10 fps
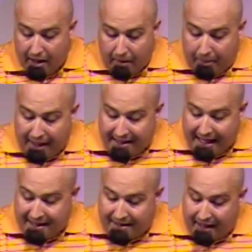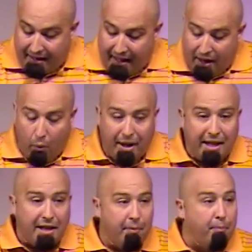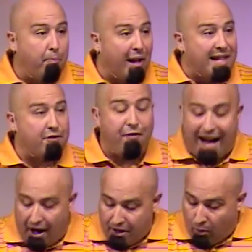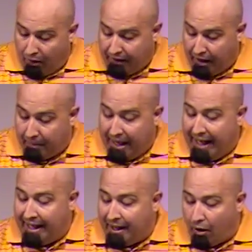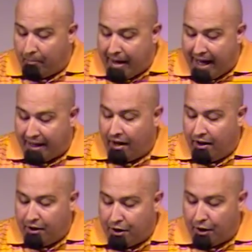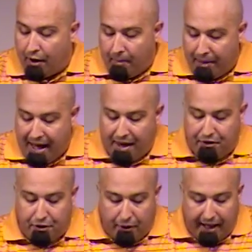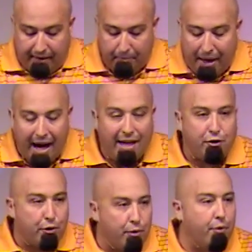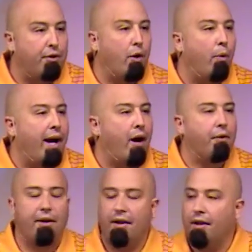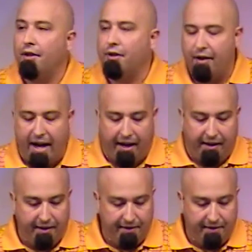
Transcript: But it says that we need to place value on them, and it'll make your path straight. Bind truth around your neck.